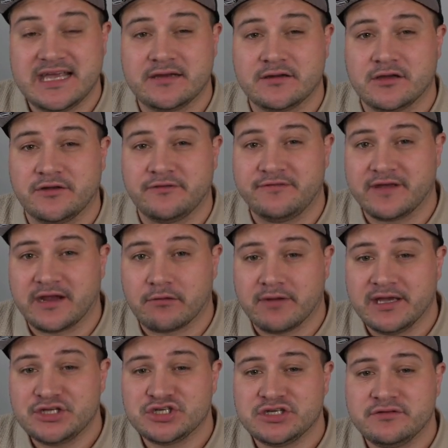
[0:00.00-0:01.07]

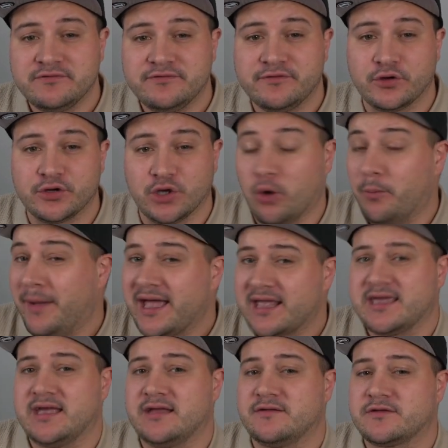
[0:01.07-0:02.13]
configuration for your
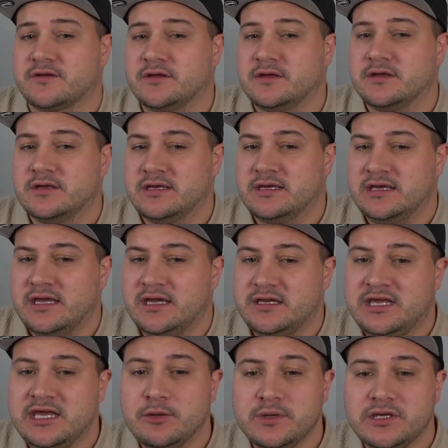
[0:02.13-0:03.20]
backend. And
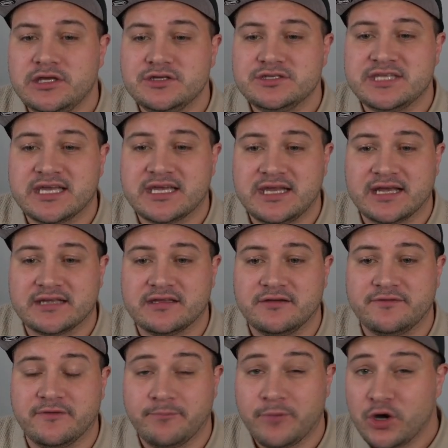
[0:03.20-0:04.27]
here we use the connector
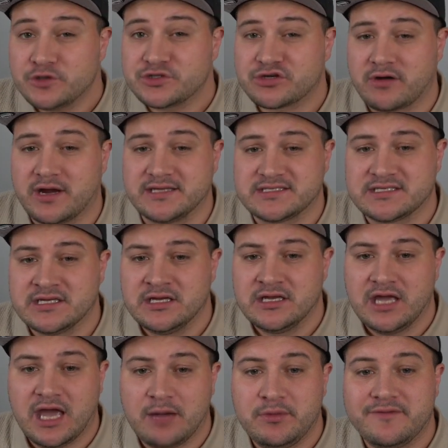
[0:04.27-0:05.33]
for Postgres,
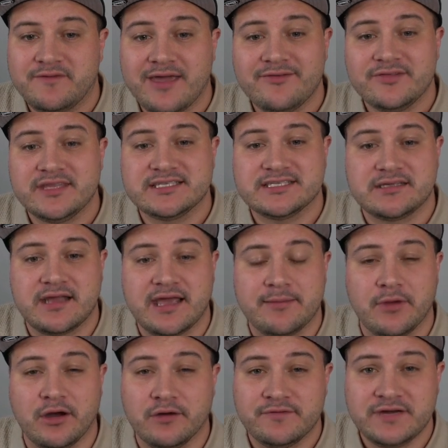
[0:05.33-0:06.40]
and we've given this a name
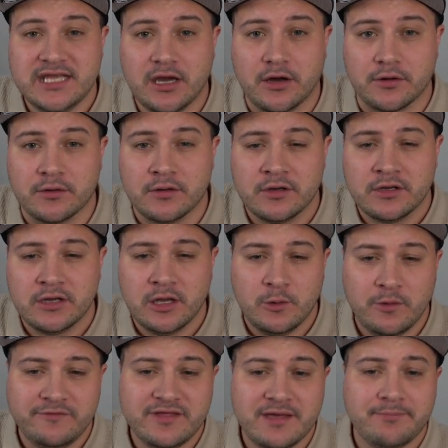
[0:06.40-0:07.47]
of neon.
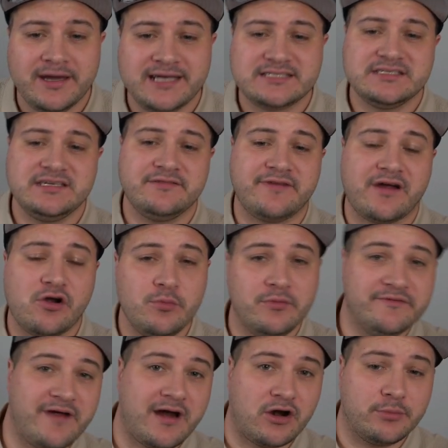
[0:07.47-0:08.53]
We've then passed the environment
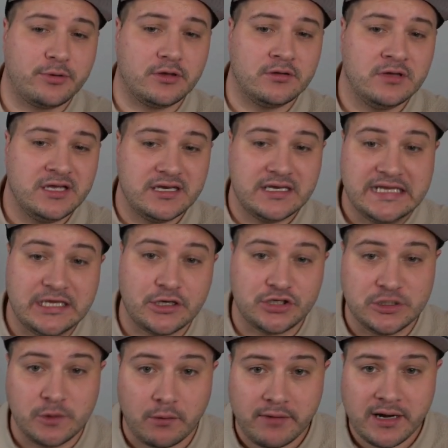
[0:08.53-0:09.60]
variable neon
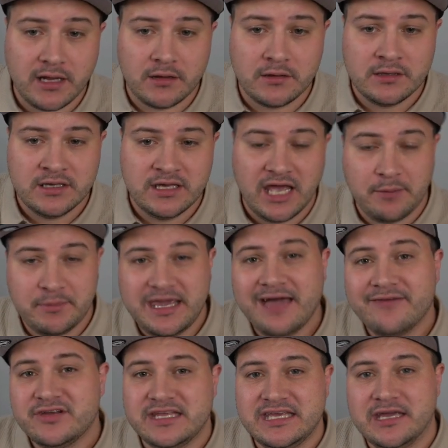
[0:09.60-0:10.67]
URL, and we have
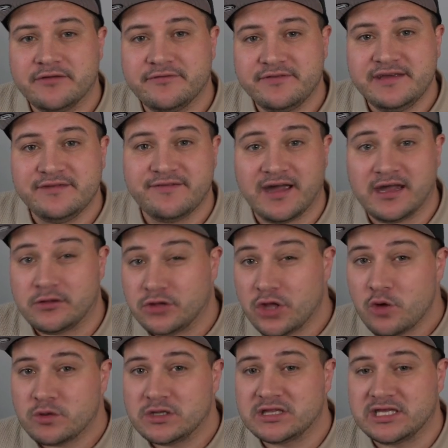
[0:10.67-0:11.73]
an env file
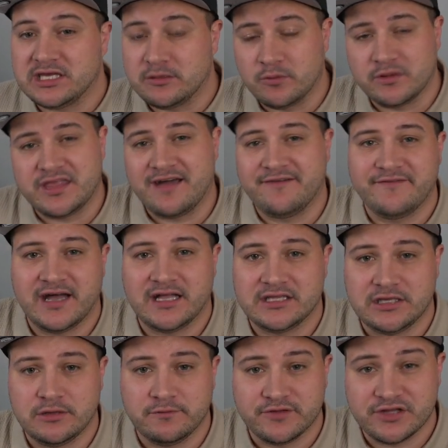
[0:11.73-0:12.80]
locally with that
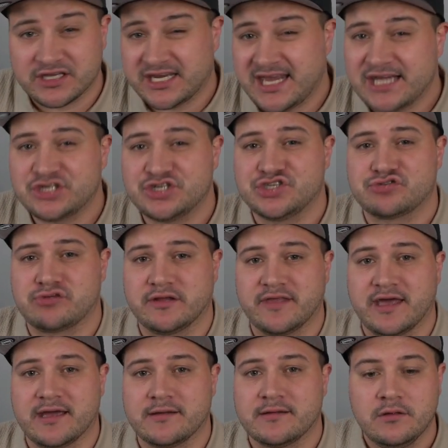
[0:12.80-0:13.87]
value for the connection string
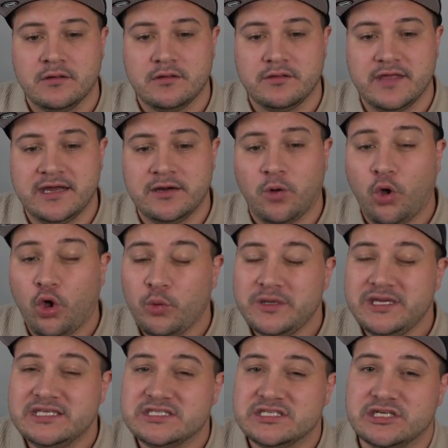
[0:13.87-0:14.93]
there. Then all we
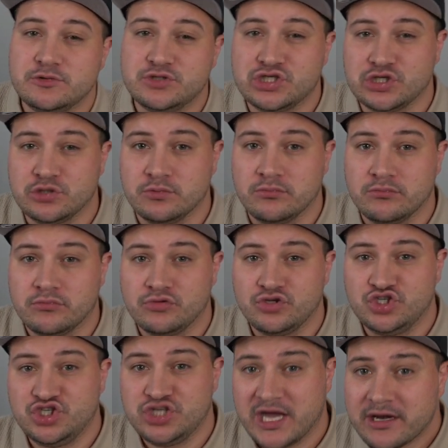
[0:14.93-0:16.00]
need to do to
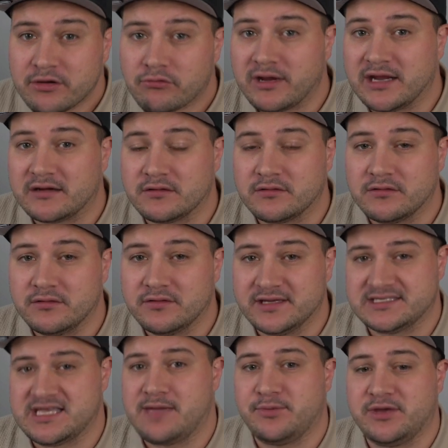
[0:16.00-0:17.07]
generate this
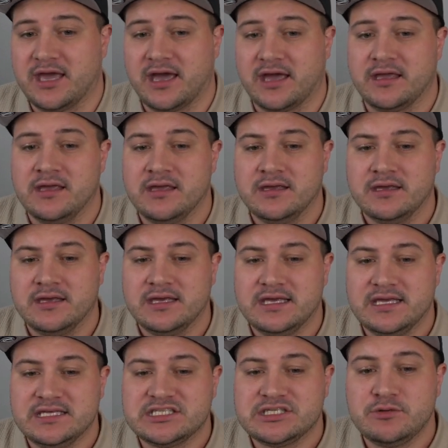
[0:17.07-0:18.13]
API
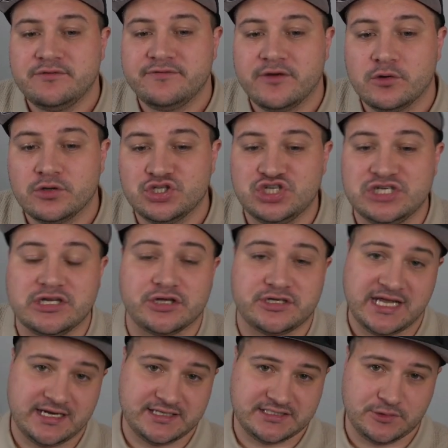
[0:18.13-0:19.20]
is to invoke
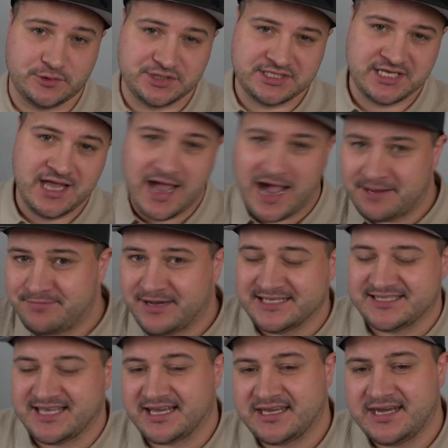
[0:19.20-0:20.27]
g.dataSource and pass
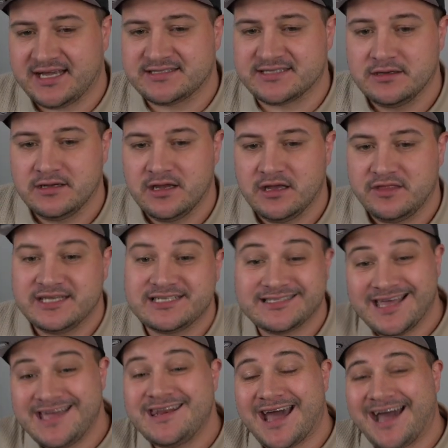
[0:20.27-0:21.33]
that connector. This
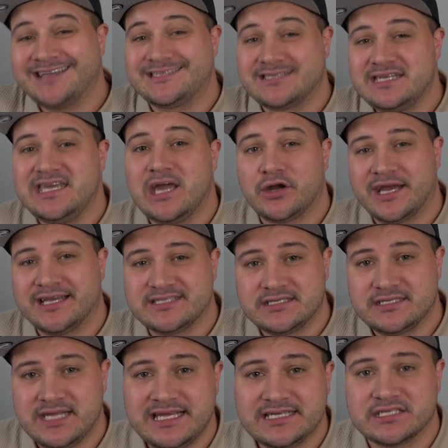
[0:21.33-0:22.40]
then adds neon as a
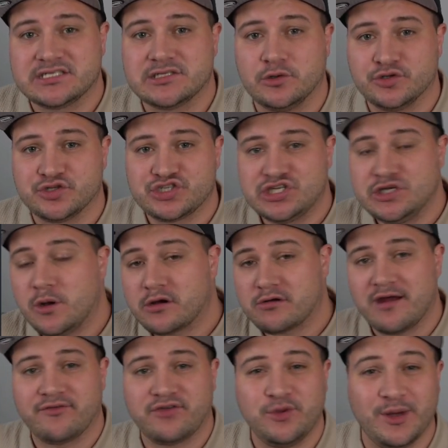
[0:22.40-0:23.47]
data source to our
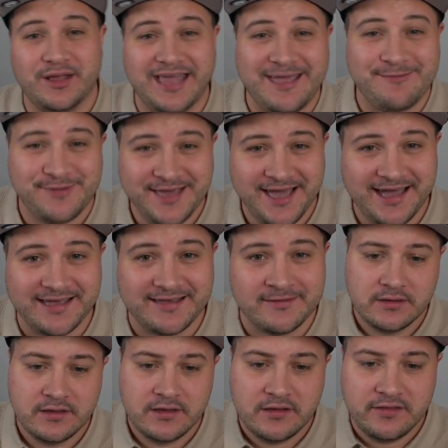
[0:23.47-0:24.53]
GraphQL API.
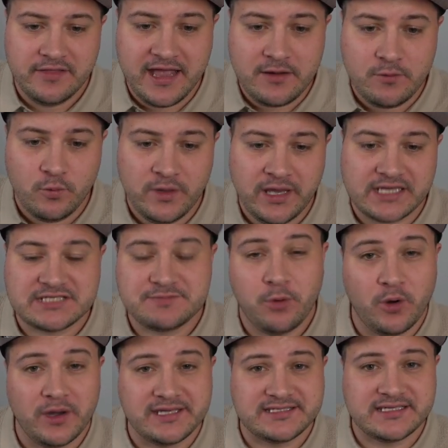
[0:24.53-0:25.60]
Then we
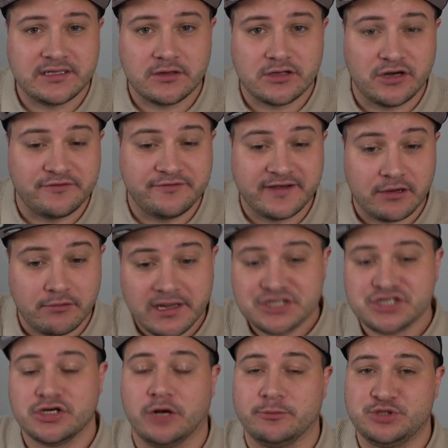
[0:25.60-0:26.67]
export a single
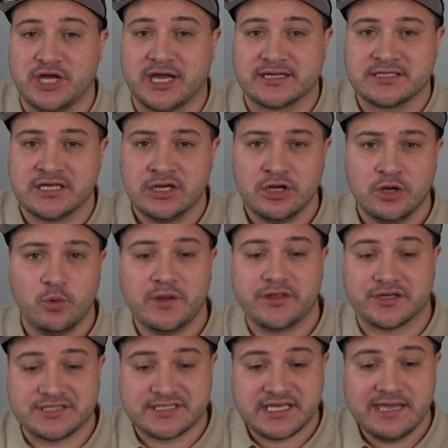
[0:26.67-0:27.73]
configuration object with our
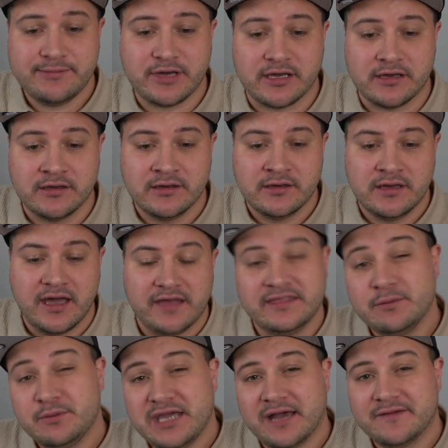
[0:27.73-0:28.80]
schema, and then
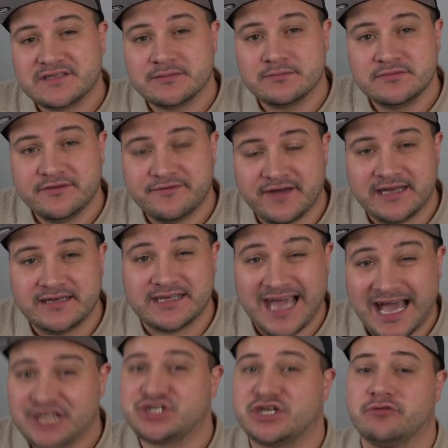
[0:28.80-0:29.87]
we have some defined
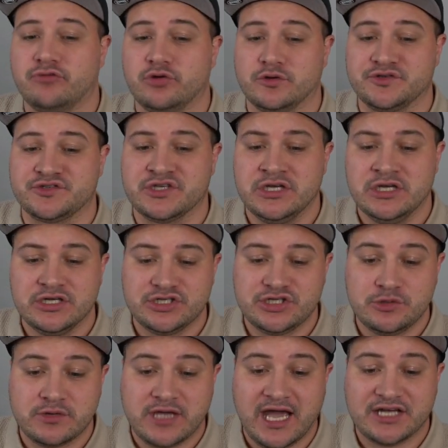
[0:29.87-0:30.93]
caching rules
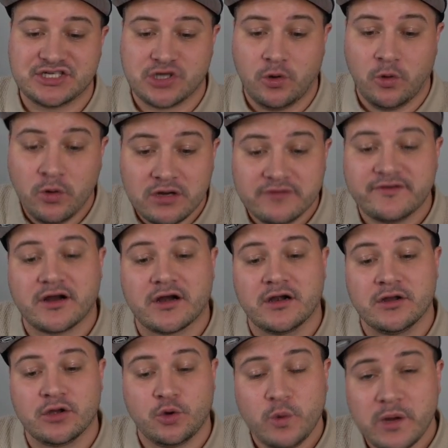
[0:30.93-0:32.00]
to cache all of our
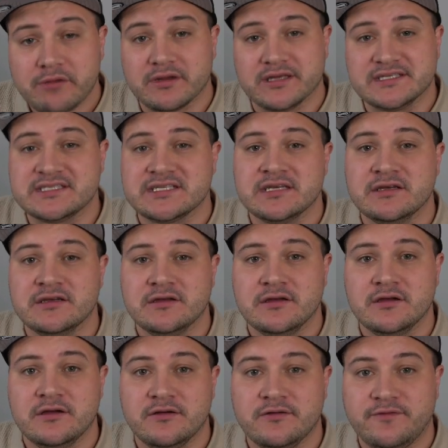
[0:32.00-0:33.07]
queries
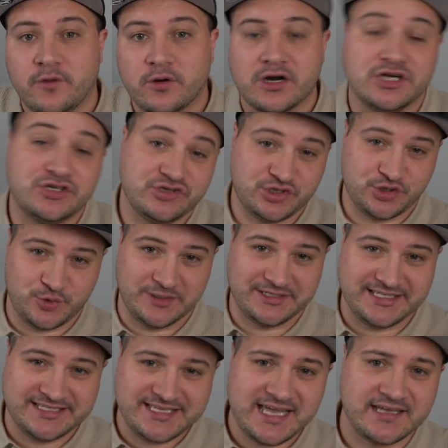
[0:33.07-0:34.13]
for 120
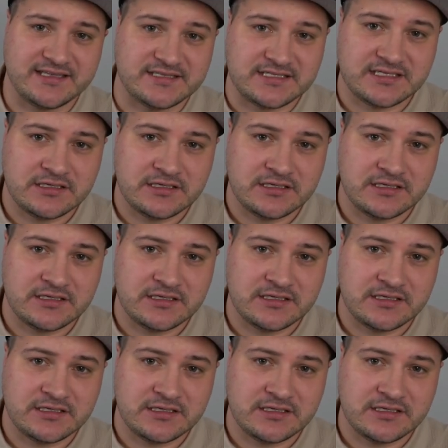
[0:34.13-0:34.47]
seconds.